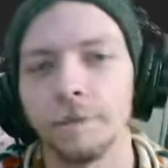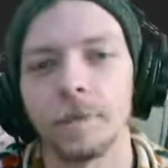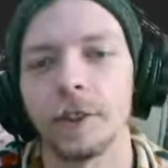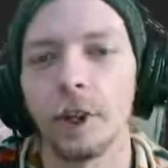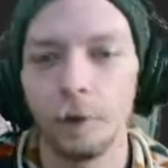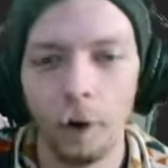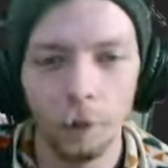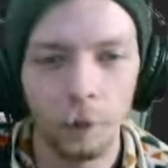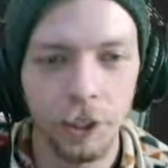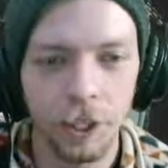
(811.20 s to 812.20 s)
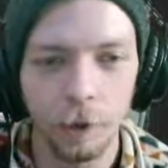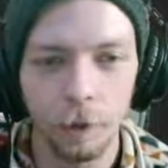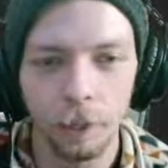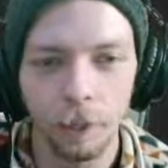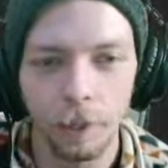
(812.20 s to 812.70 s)
So far, we're just kind of
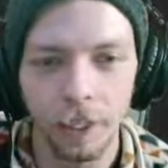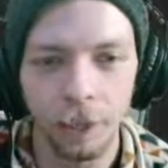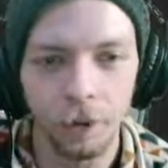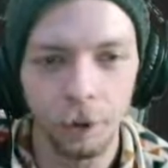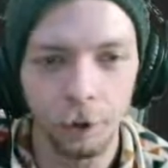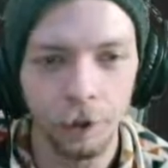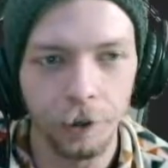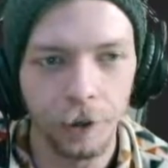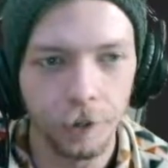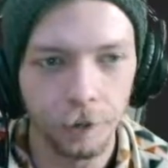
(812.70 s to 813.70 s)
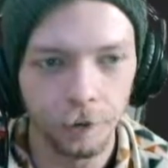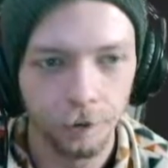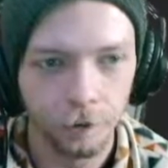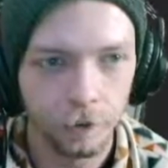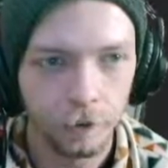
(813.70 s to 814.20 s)
working on character creator
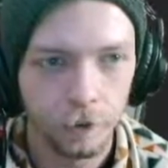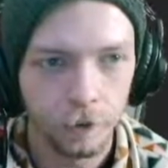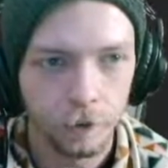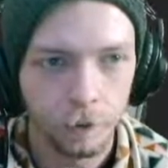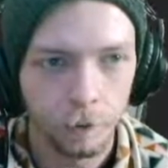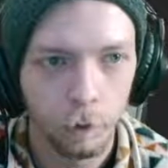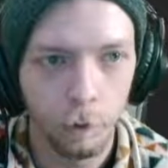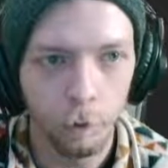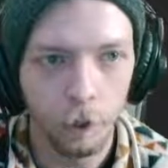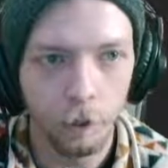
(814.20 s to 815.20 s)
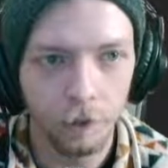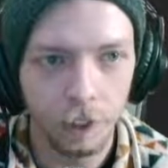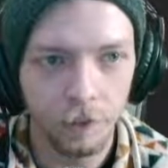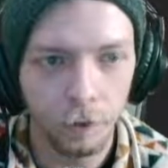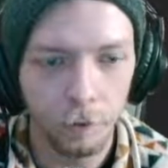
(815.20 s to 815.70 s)
stuff. We've been working on this
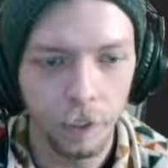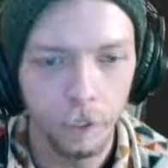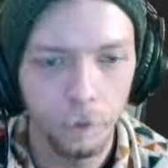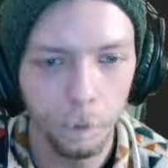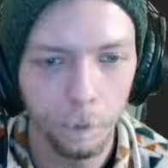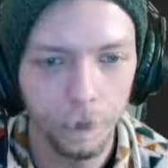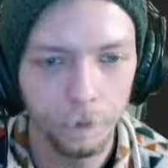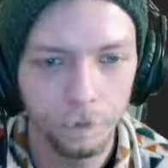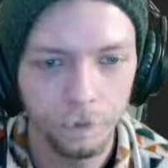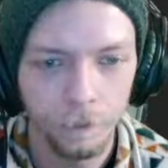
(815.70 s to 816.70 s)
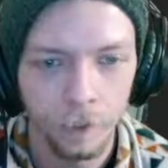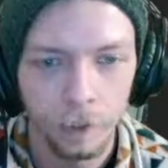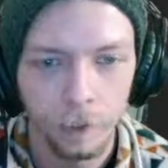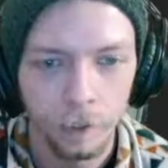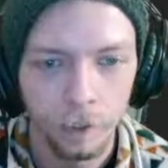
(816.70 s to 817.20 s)
for a minute, but
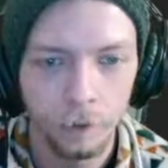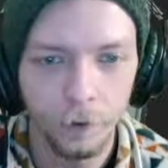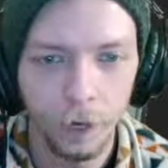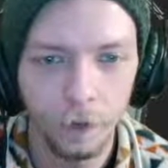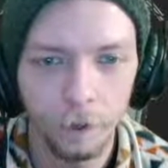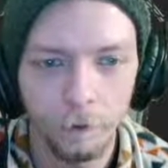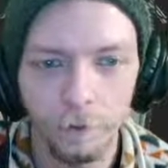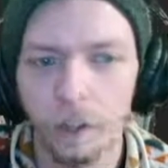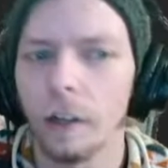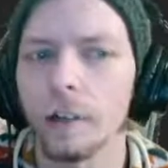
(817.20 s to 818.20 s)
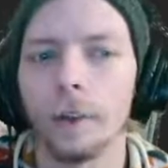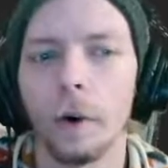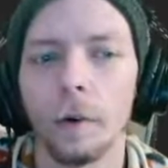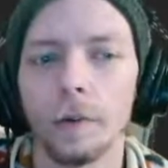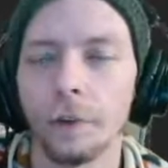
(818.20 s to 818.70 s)
we've got
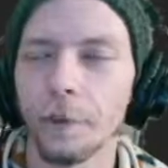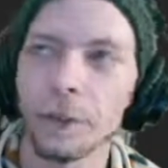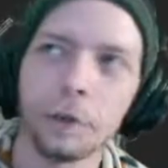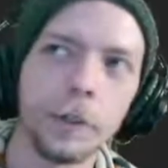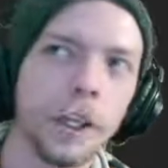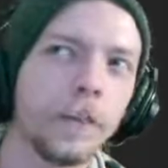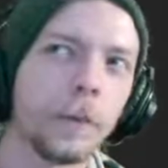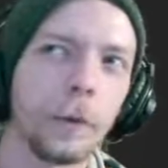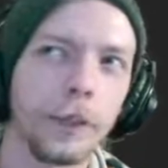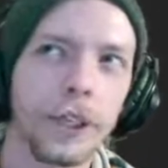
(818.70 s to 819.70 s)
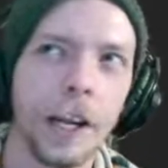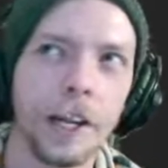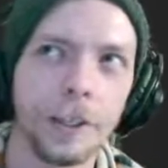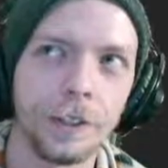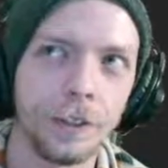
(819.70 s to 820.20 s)
the visuals of it will
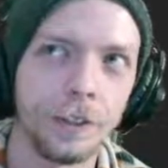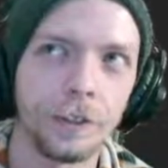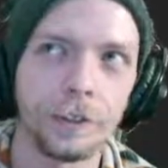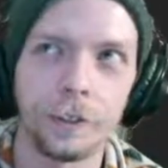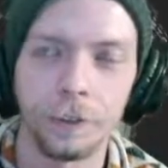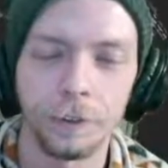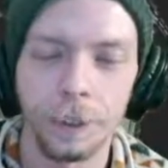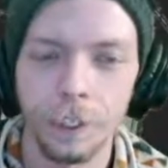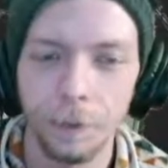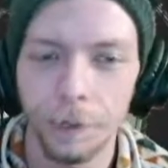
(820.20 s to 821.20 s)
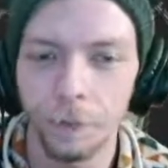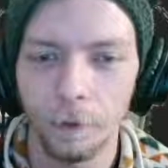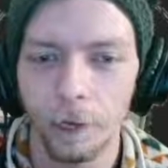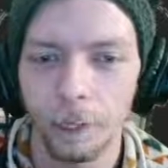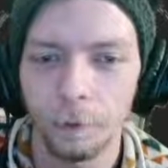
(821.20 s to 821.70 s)
change, so just keep that in
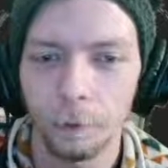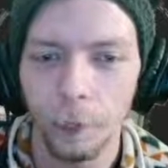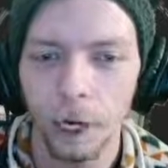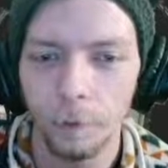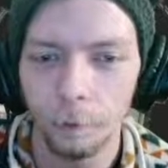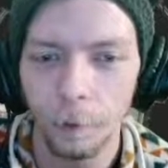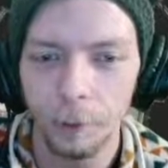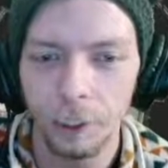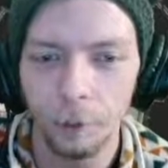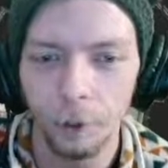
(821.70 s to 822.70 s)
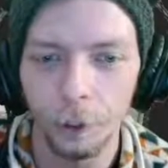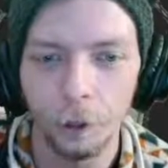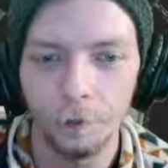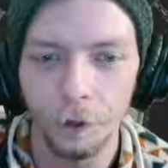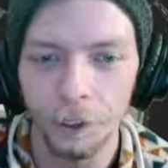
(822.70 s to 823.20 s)
mind. We're kind of mostly working
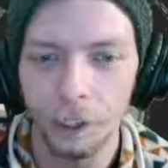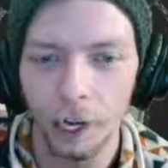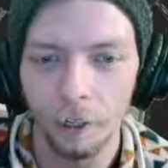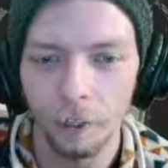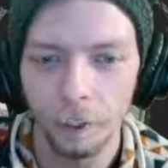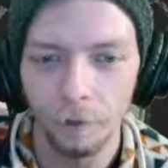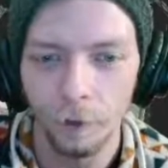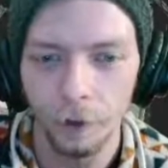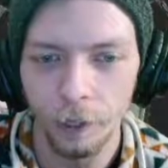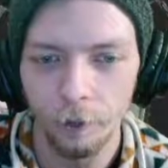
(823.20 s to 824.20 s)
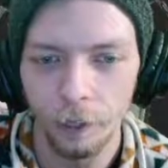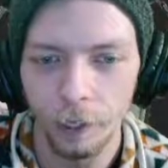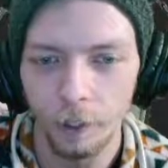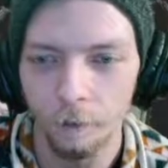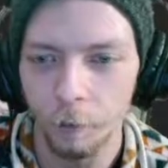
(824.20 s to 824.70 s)
on functionality of everything right
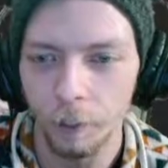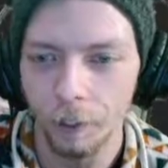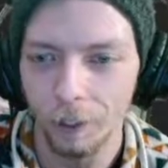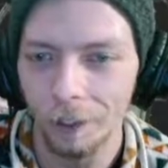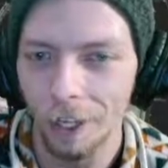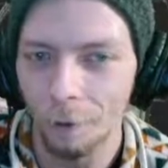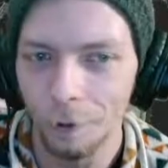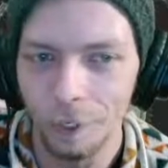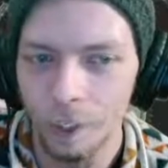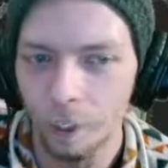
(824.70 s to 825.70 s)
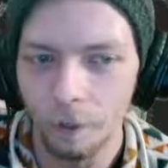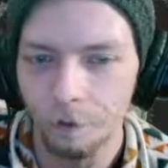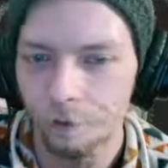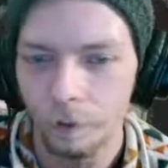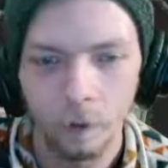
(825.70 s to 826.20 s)
now, but like the level and stuff